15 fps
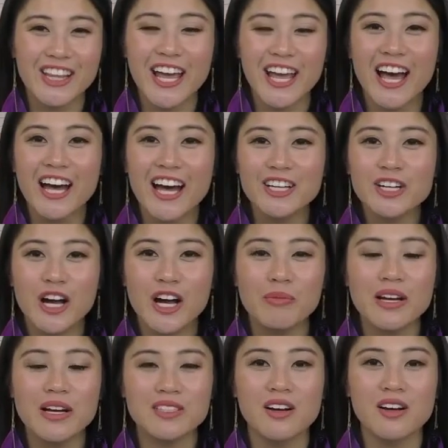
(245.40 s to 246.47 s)
had their
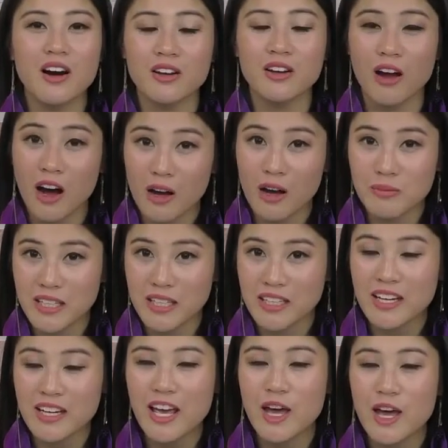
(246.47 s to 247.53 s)
comeback song called
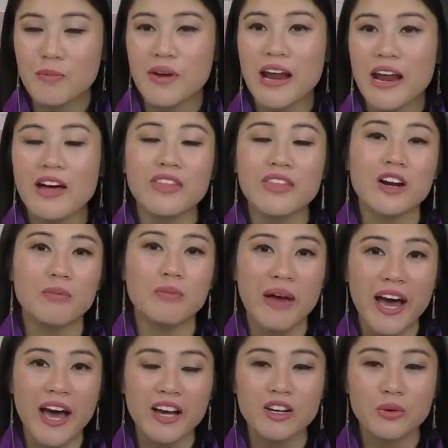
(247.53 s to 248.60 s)
Hoblin, but now they are
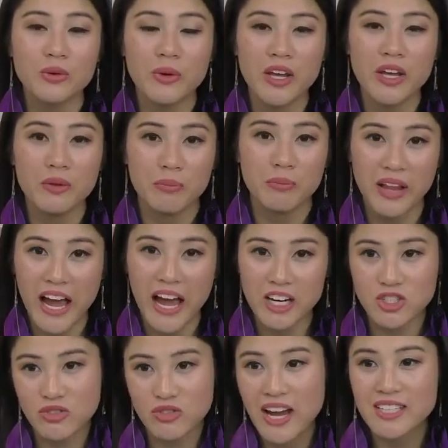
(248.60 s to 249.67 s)
back with Black
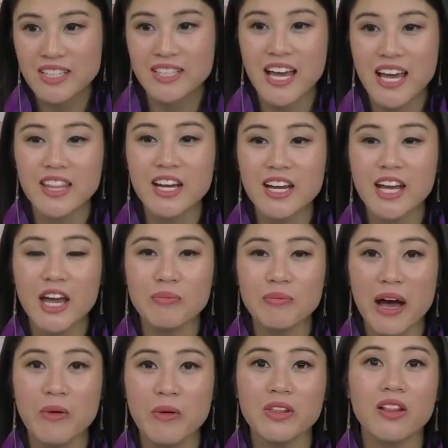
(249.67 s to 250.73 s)
Dress, and they came
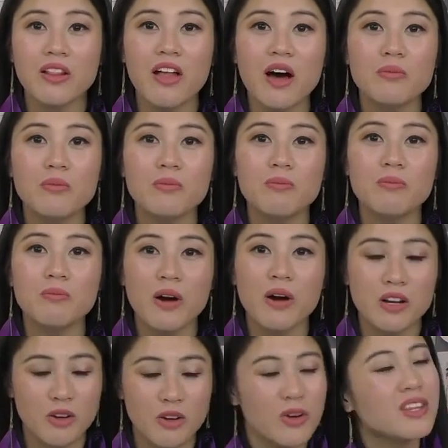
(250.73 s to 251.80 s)
back with a lot,
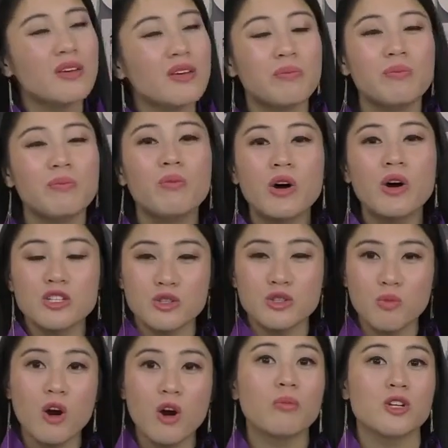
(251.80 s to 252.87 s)
with a much
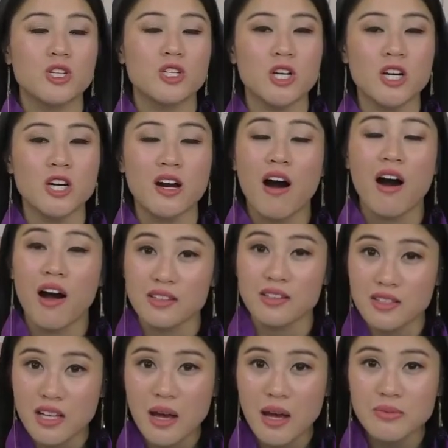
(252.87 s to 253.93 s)
more mature
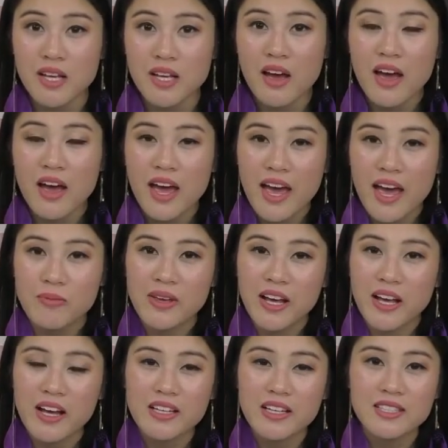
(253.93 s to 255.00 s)
concept
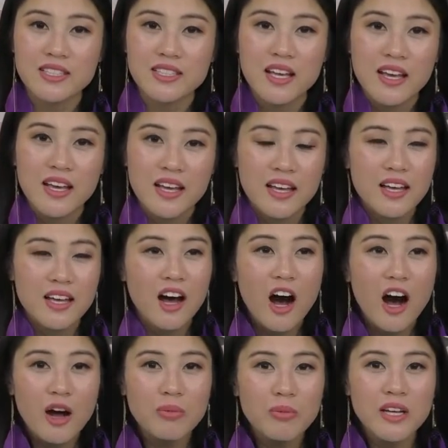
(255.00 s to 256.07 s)
because
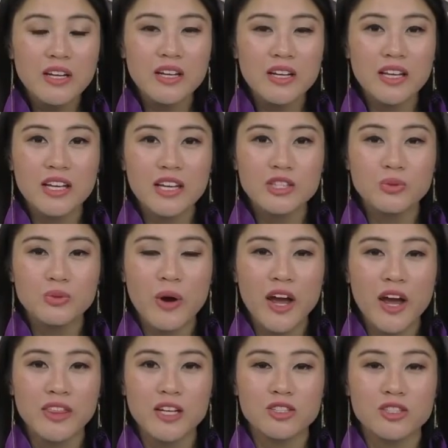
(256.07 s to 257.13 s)
Hoblin is
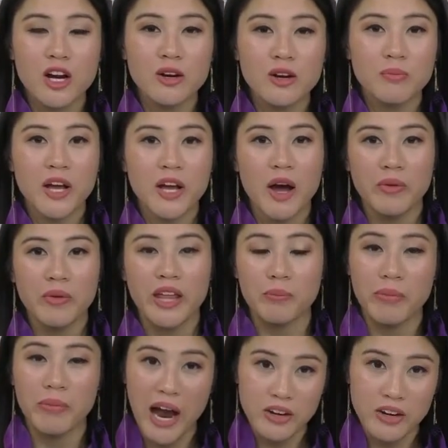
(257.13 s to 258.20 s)
where they start becoming like
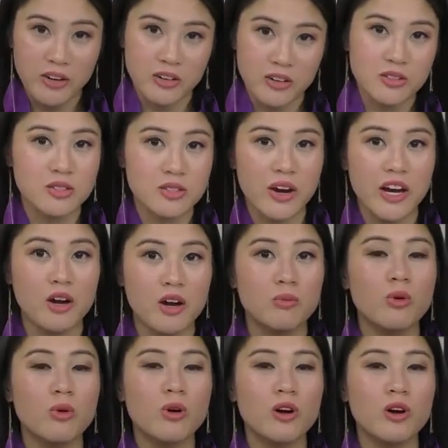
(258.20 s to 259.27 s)
bad girls, right? A
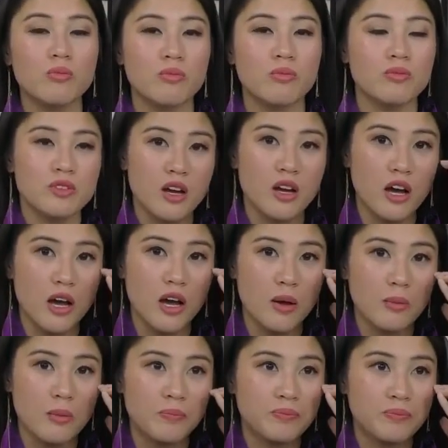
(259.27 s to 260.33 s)
more um,